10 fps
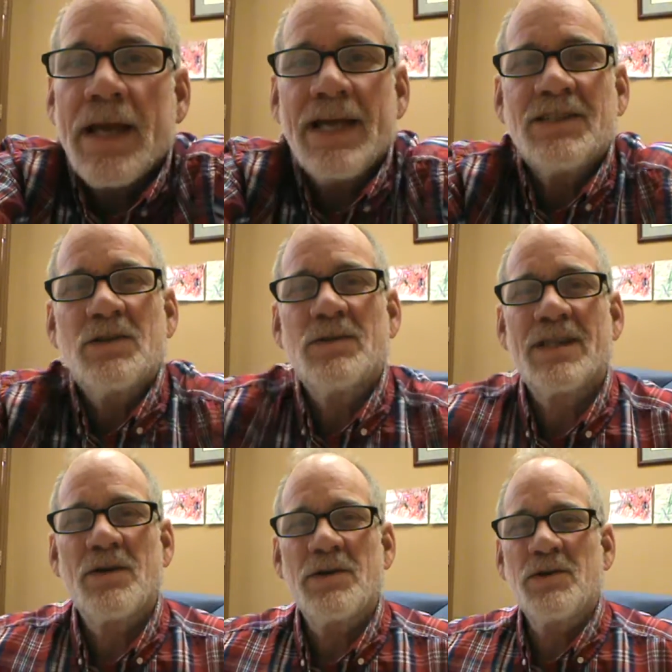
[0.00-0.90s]
Hey students,
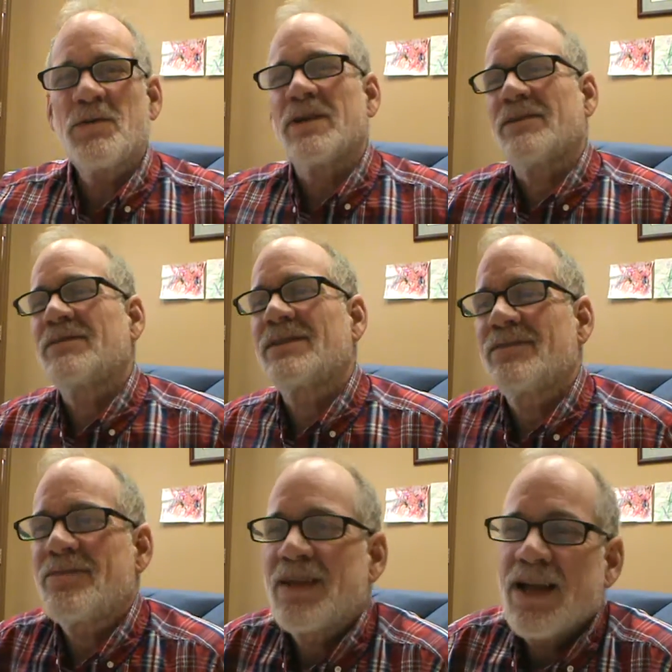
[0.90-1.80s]
how are you doing?
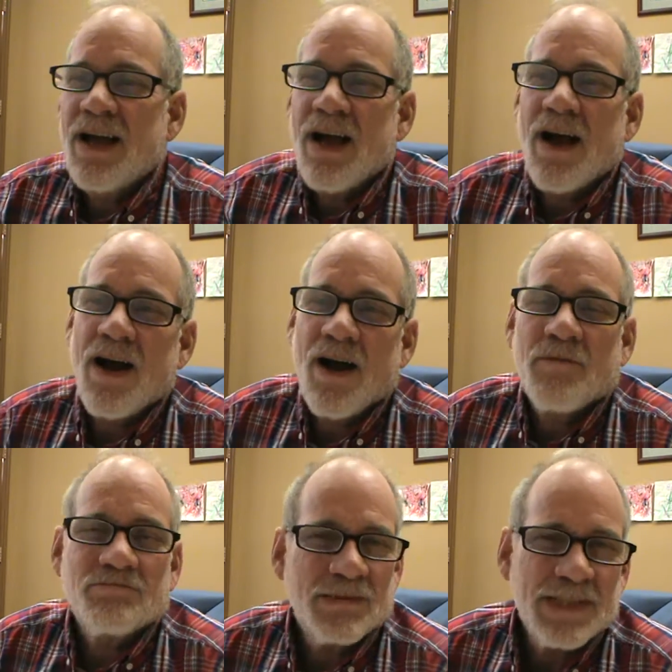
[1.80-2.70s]

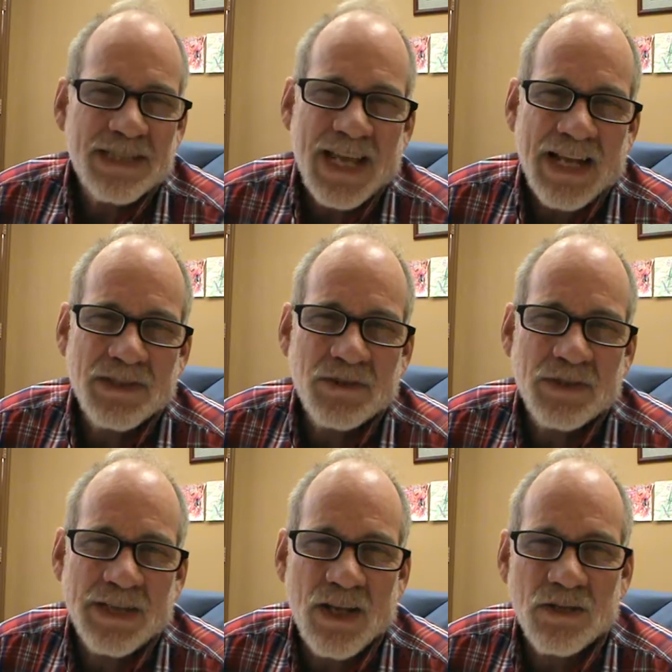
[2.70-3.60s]
Um, this is axial
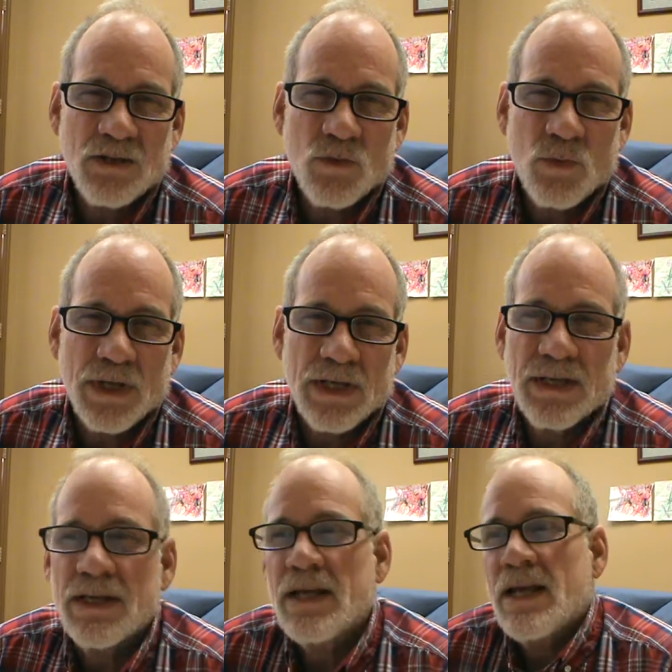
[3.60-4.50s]
skeleton
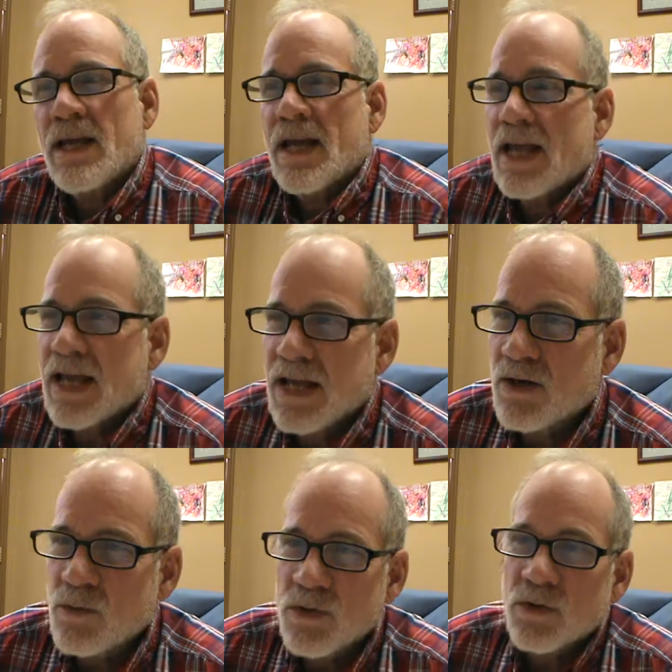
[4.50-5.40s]
week
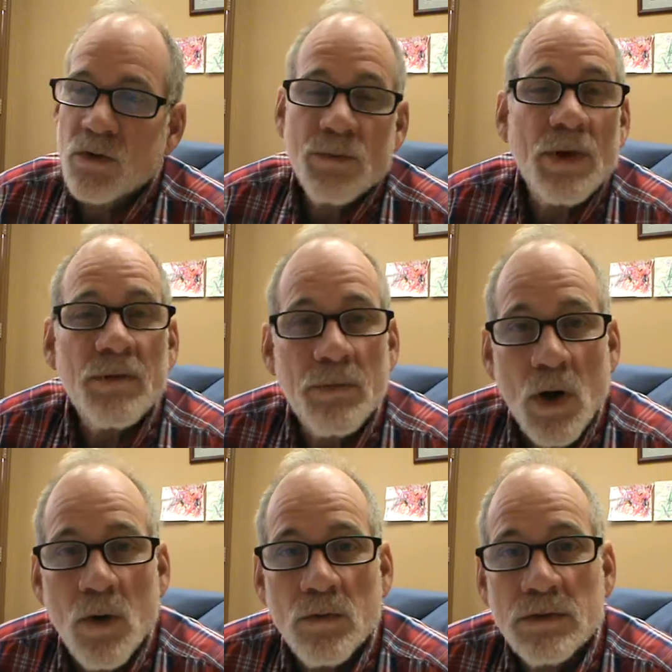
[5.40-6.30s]
and we're going to learn about the
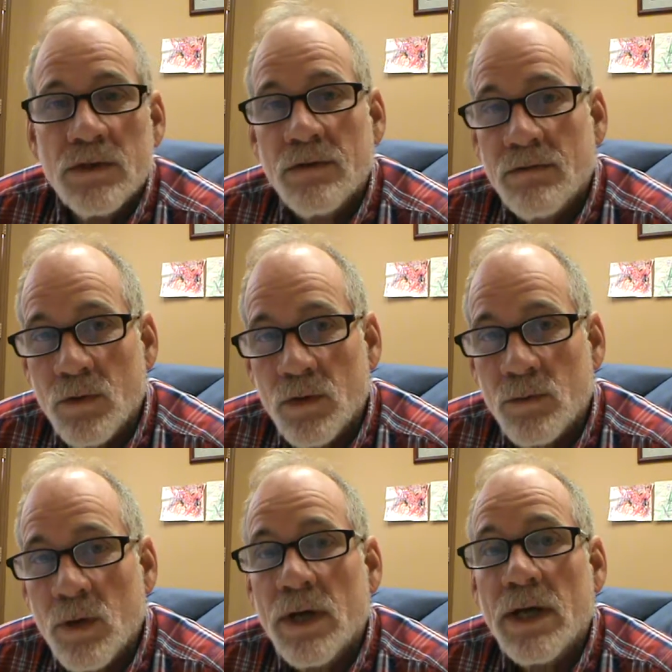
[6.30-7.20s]
bones of the
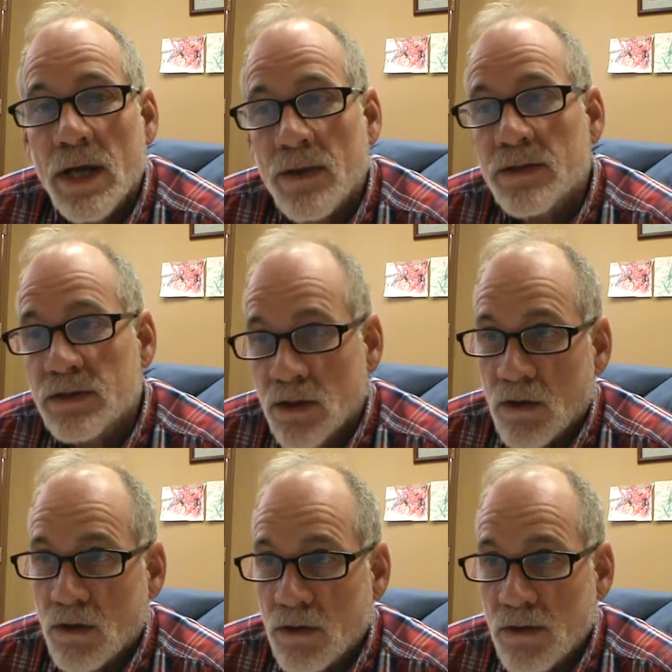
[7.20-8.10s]
vertebrae and the
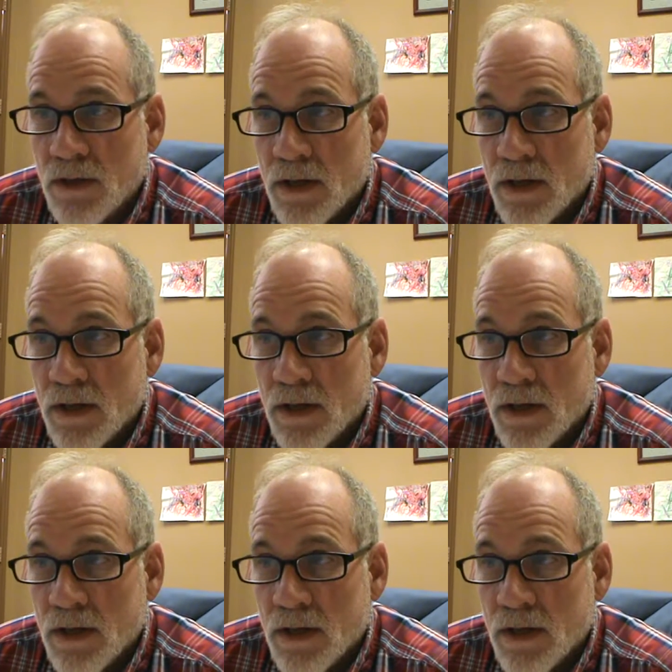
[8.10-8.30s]
skull